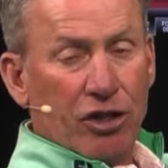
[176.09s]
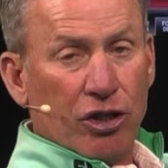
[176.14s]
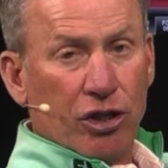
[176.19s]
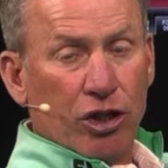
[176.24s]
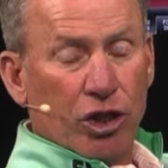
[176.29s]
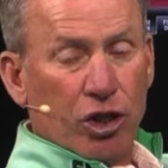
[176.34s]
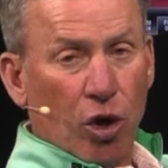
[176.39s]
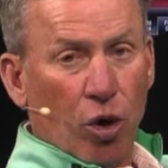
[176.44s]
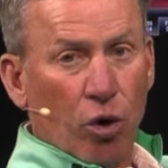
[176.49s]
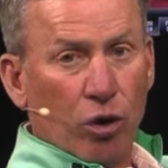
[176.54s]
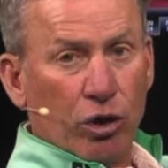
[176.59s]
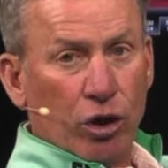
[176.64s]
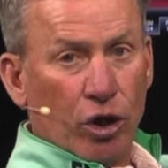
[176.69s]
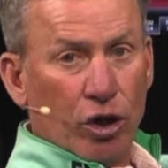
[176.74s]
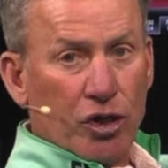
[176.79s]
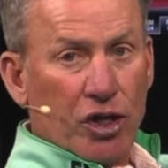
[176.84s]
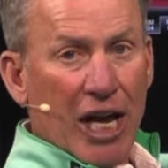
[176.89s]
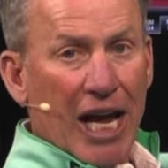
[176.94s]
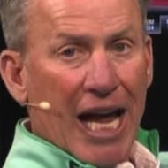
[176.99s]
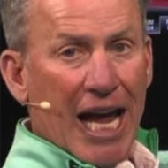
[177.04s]

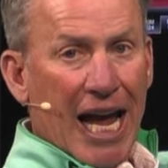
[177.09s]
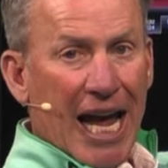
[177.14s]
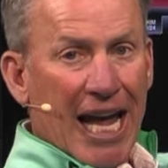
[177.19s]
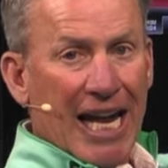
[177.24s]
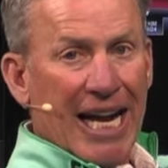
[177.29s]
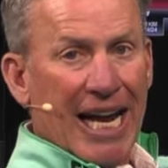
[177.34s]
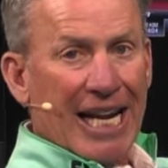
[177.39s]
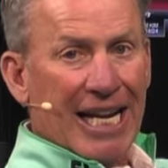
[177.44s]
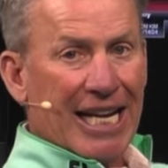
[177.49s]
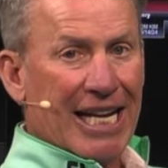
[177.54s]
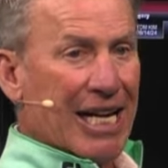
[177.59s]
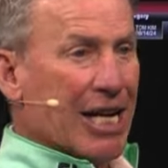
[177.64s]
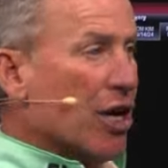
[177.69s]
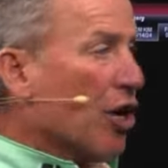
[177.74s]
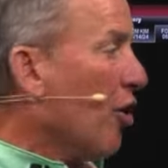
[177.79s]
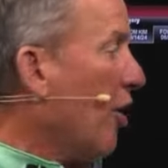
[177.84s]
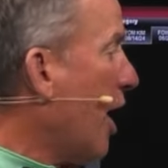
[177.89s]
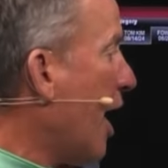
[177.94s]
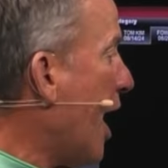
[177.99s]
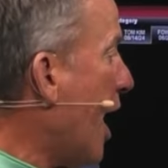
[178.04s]
shoulders, and at
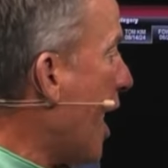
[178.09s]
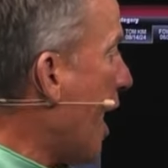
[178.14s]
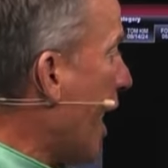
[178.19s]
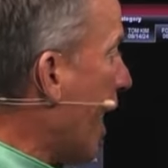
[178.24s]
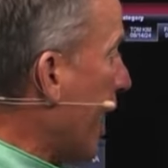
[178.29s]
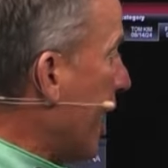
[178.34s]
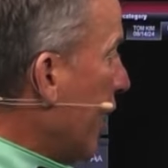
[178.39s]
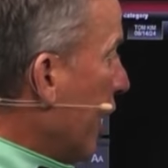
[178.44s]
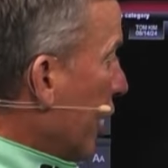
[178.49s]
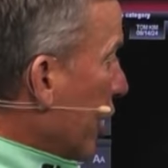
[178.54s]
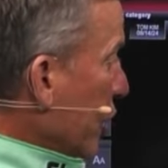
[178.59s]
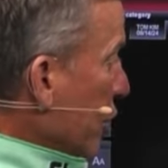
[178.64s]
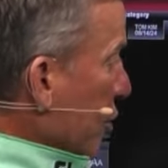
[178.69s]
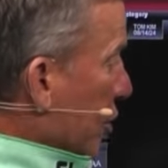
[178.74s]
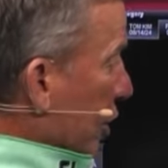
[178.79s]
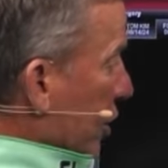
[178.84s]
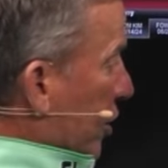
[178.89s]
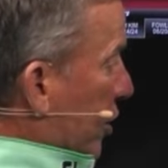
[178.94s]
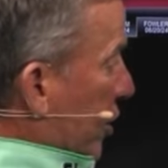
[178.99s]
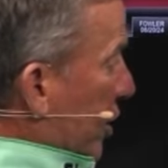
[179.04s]
ear high, you
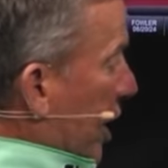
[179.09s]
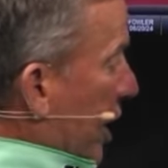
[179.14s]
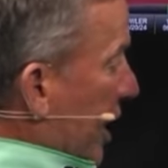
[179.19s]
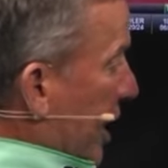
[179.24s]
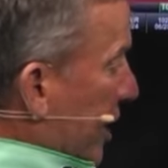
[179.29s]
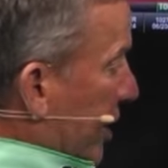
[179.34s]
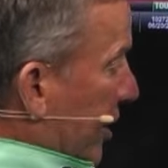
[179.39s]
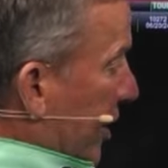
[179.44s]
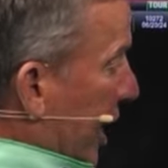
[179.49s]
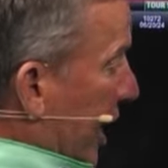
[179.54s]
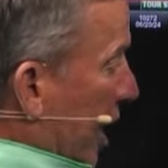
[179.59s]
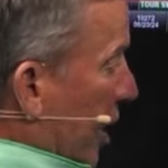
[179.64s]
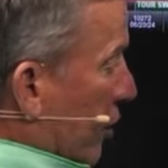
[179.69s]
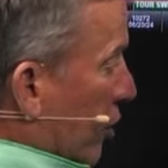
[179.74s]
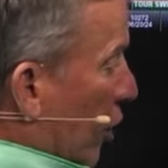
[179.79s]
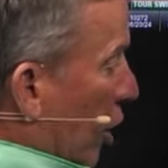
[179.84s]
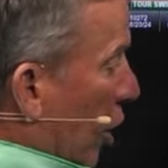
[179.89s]
can see his hands